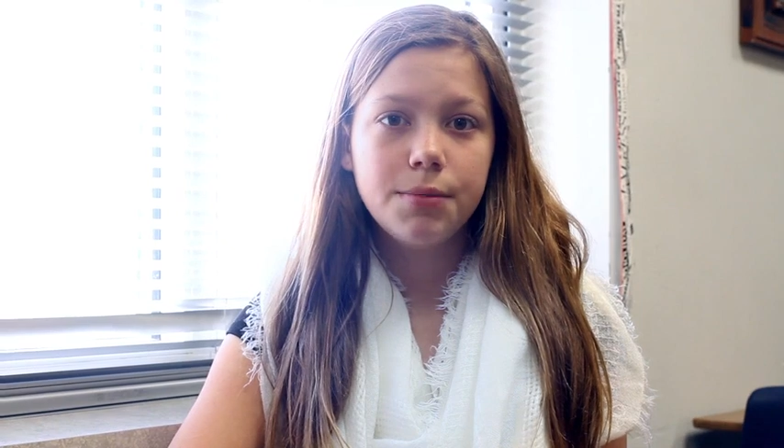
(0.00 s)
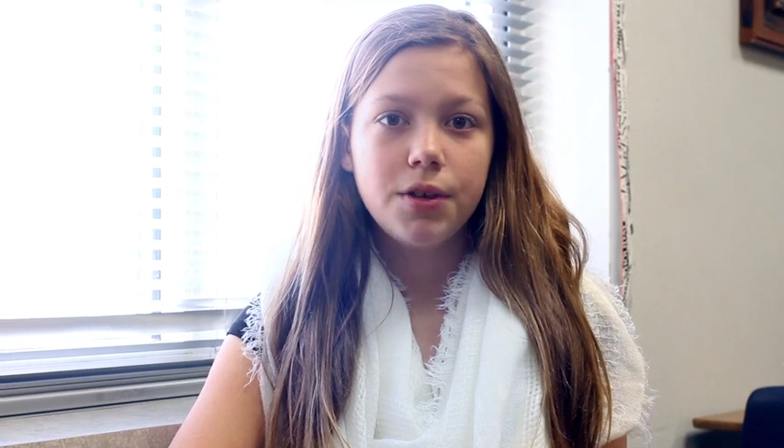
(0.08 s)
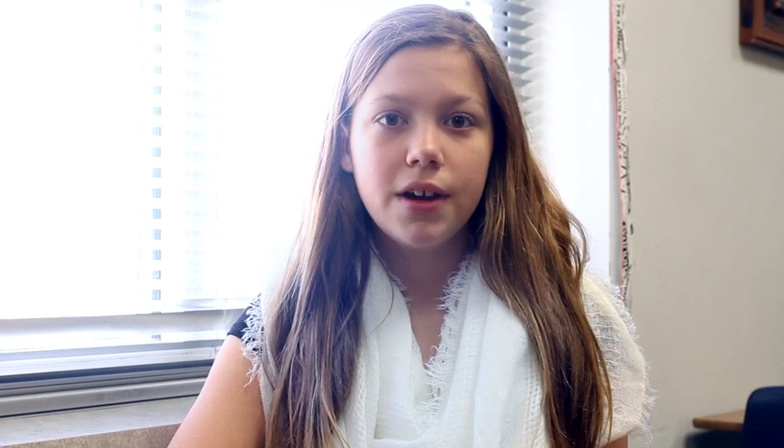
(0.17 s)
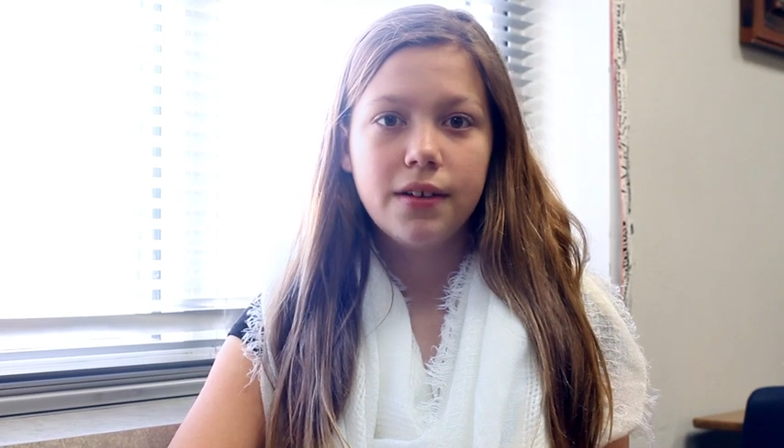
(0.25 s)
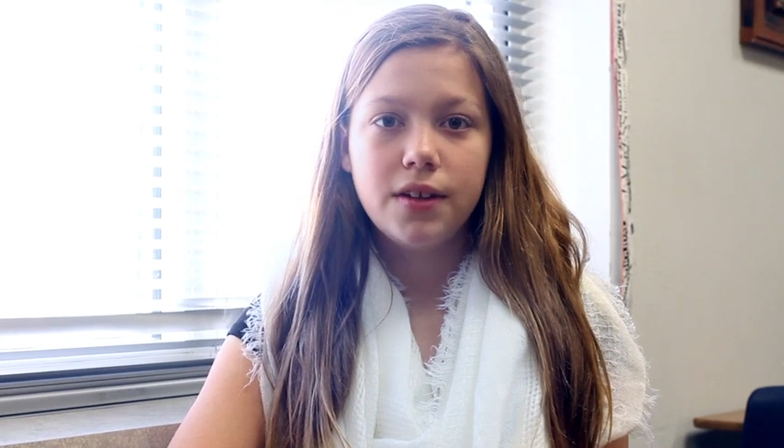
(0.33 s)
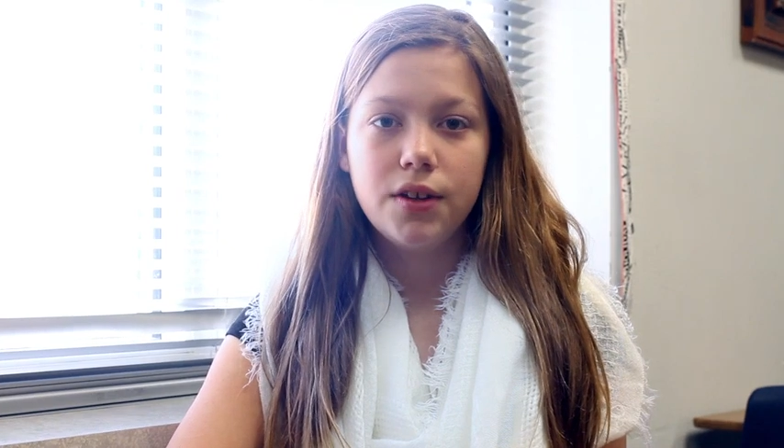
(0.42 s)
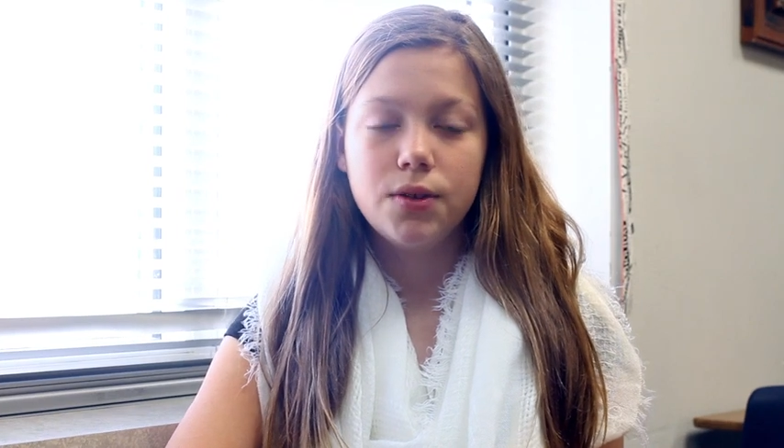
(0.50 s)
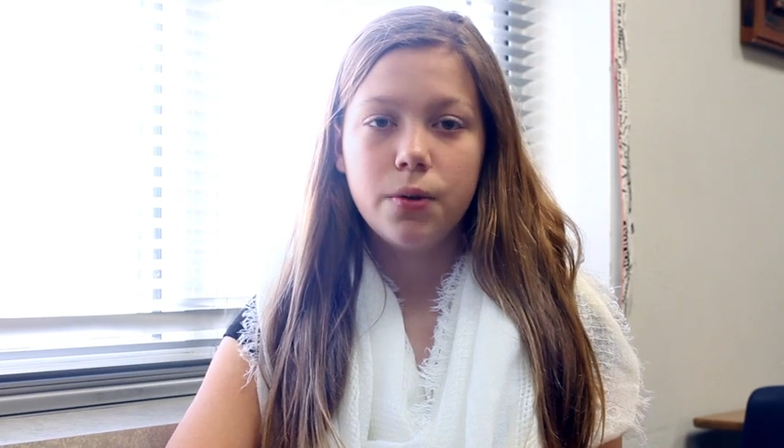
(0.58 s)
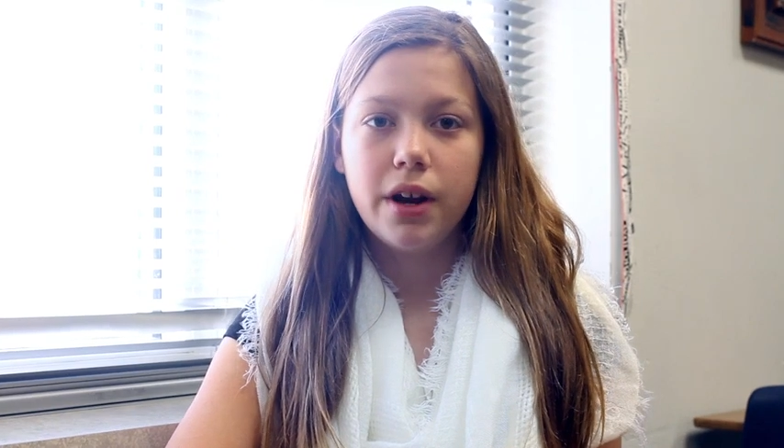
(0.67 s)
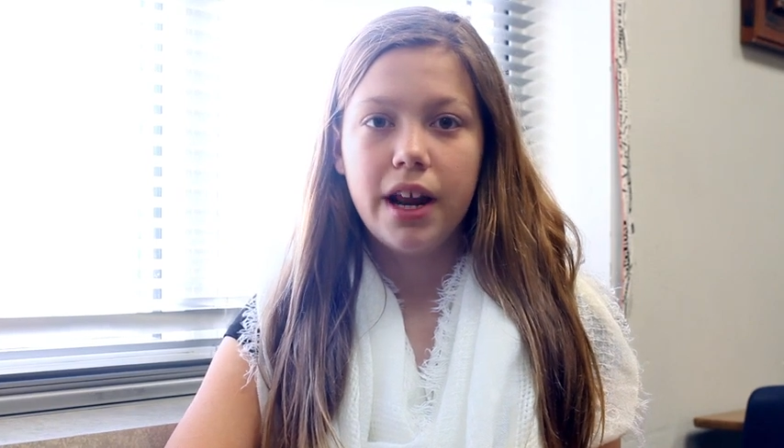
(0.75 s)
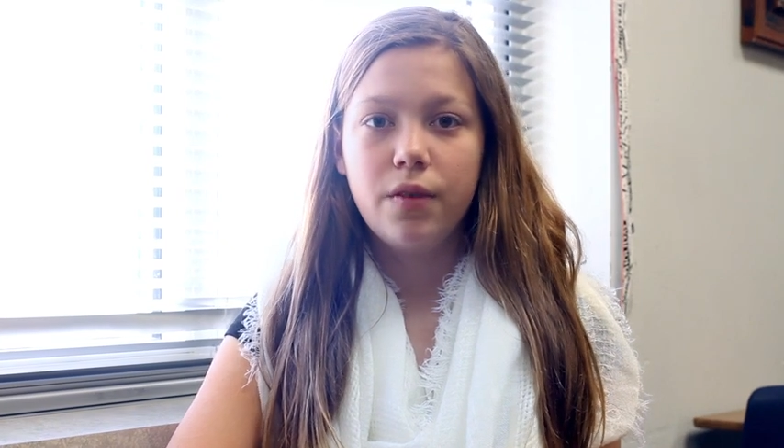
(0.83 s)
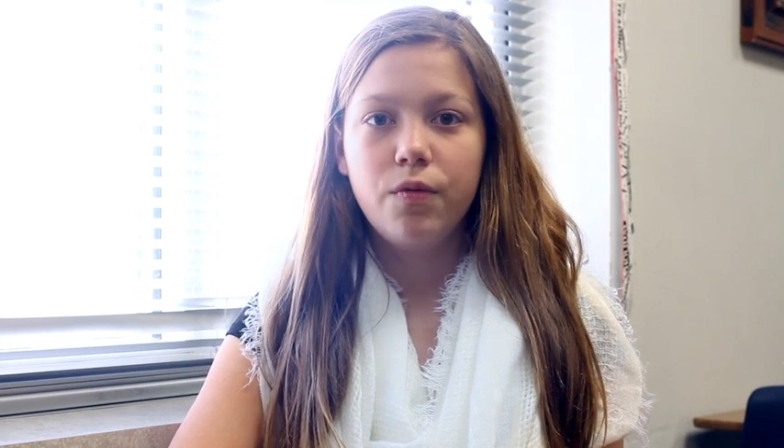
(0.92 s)
You have to sort
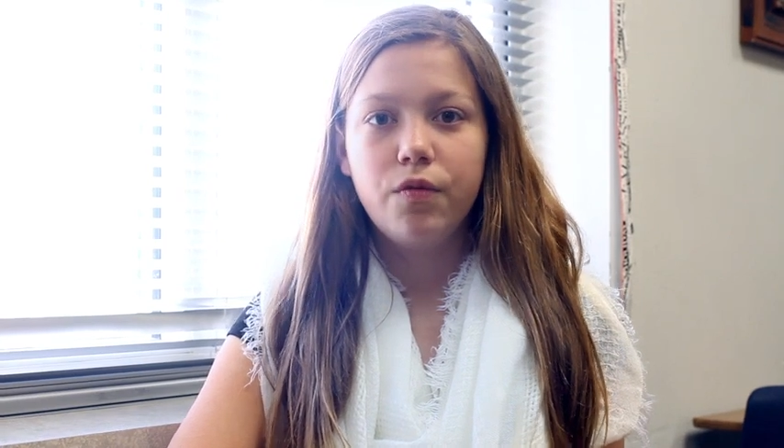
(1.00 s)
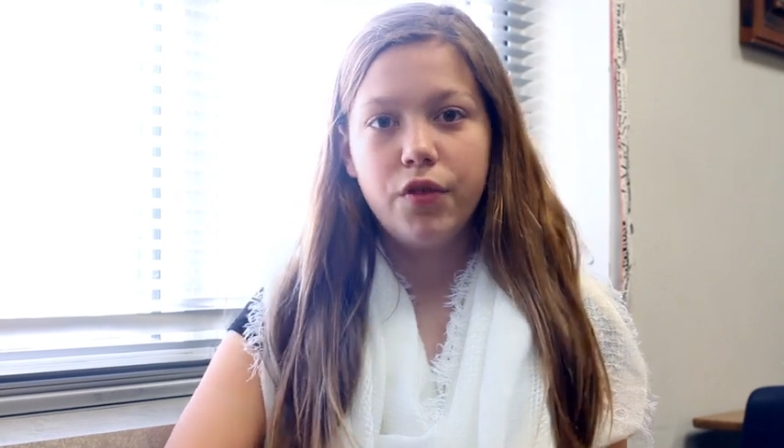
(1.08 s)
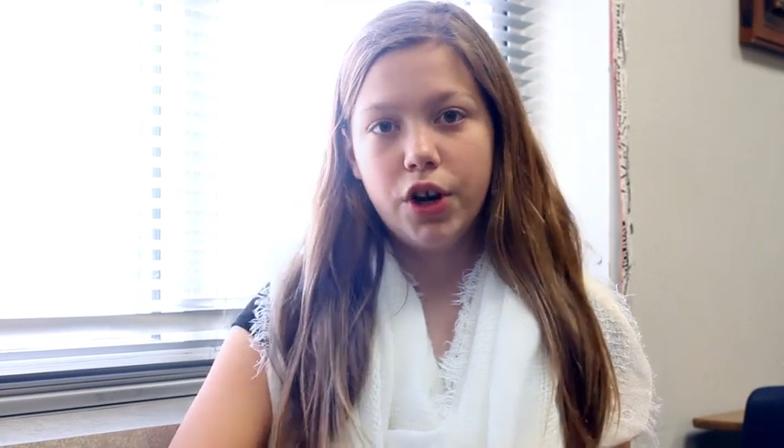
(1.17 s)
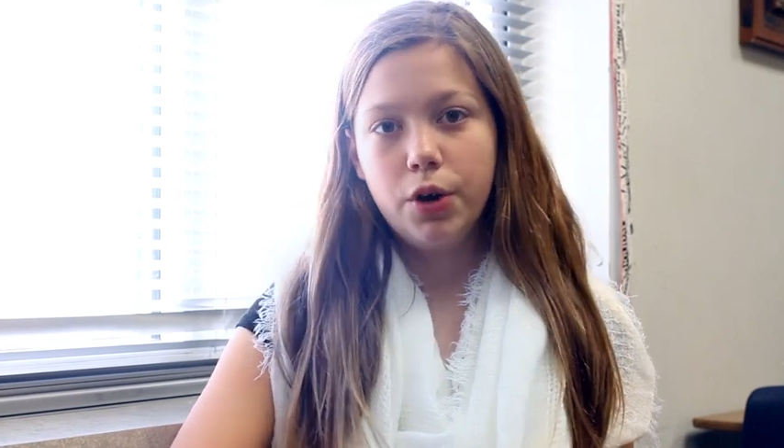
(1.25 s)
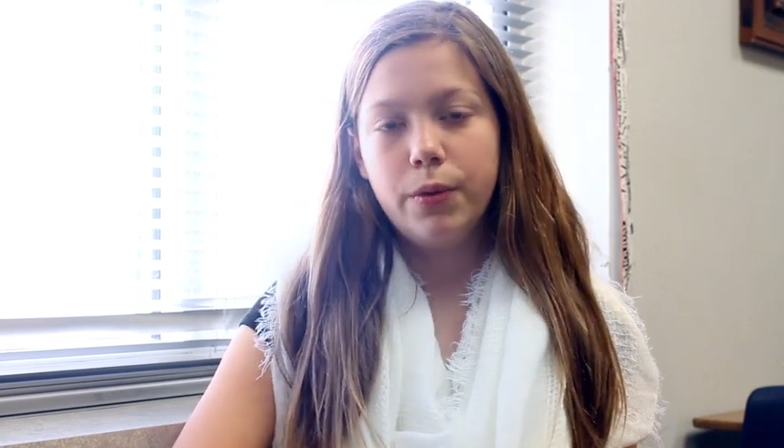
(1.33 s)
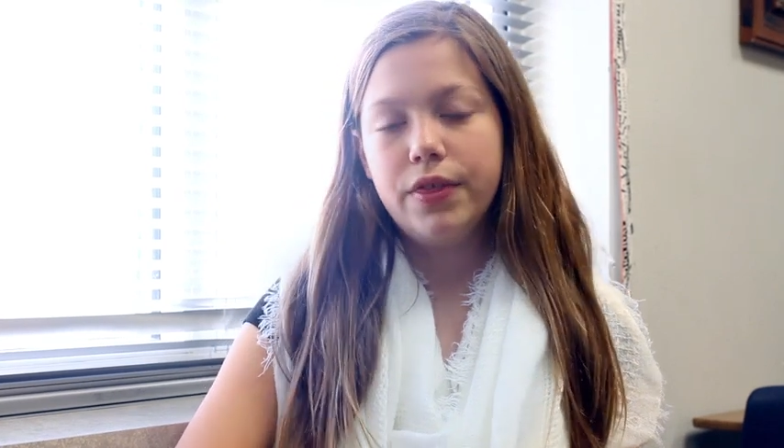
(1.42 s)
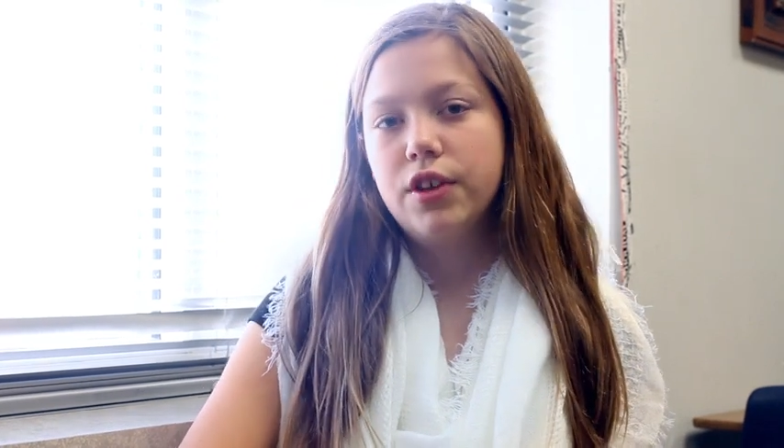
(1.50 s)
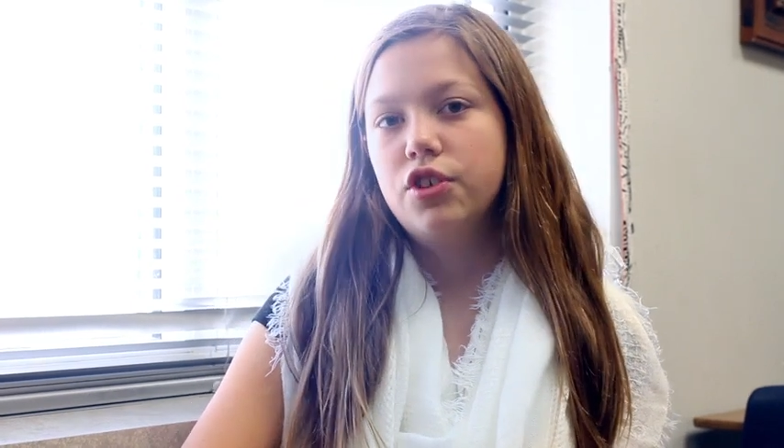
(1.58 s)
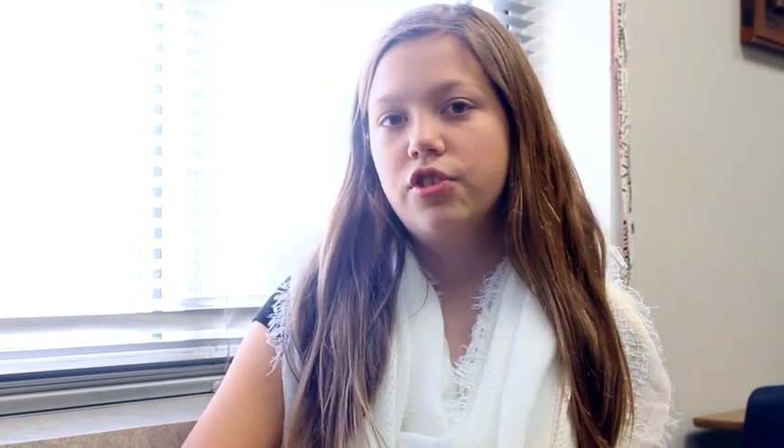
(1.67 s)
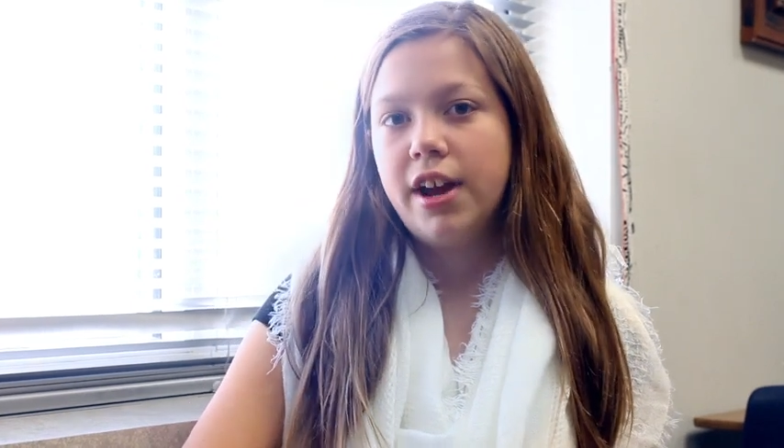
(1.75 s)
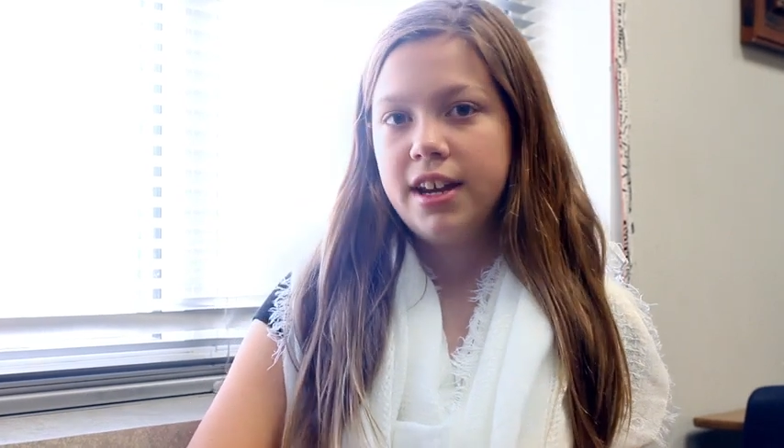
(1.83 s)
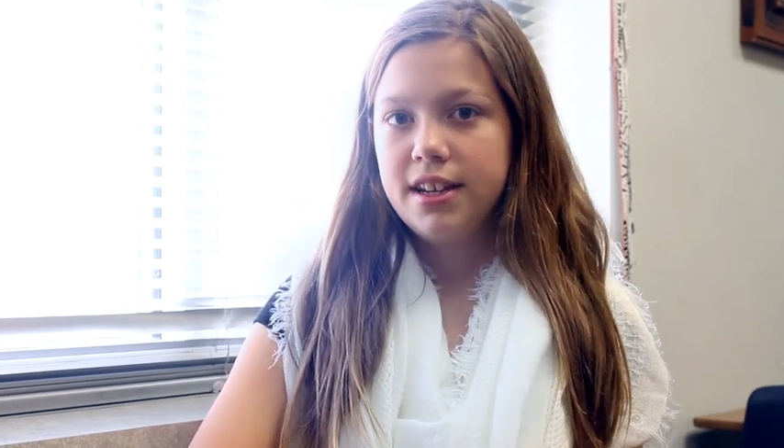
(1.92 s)
of infer what they're
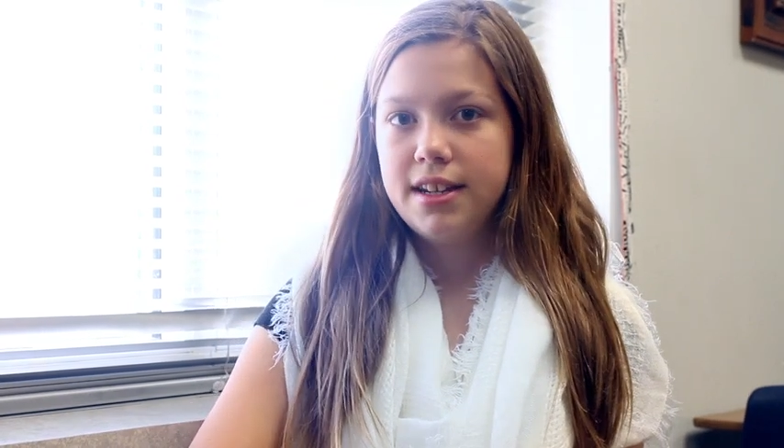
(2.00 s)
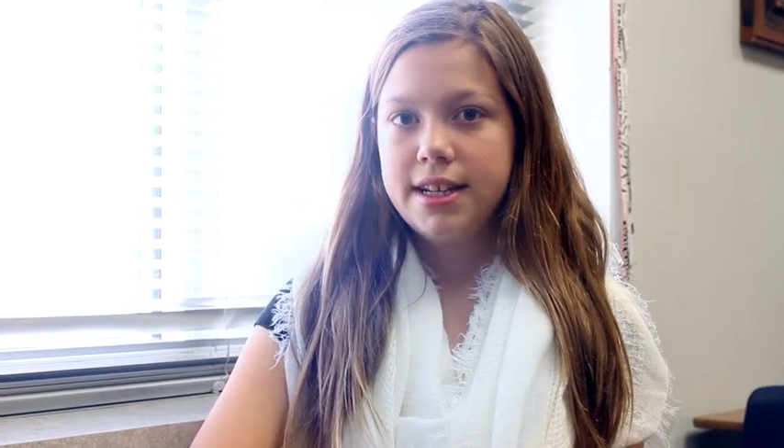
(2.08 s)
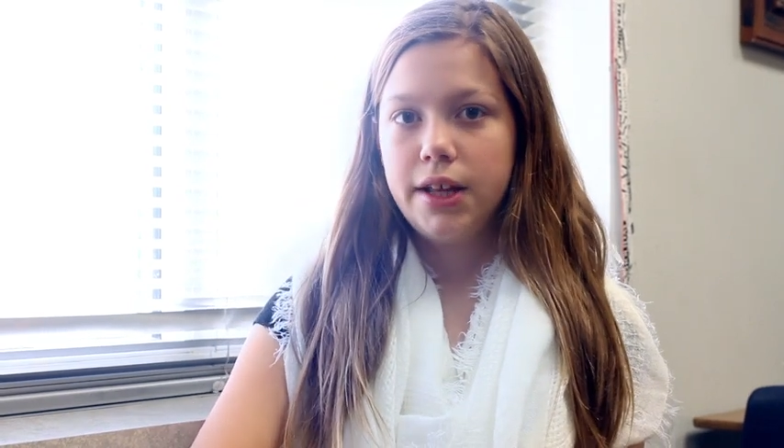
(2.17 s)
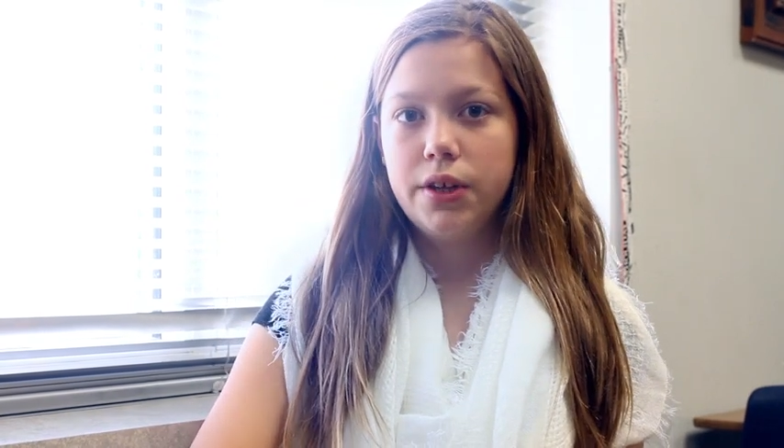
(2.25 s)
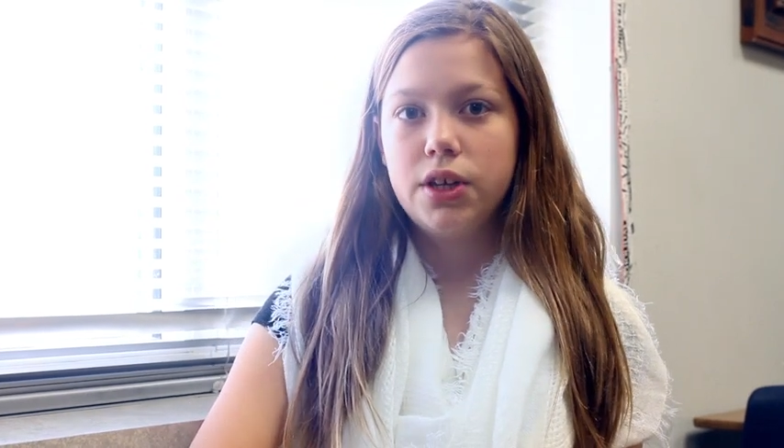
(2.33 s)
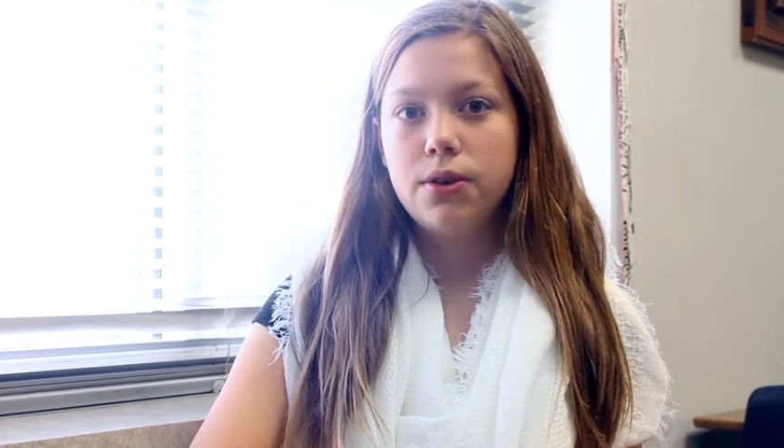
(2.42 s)
trying to tell you.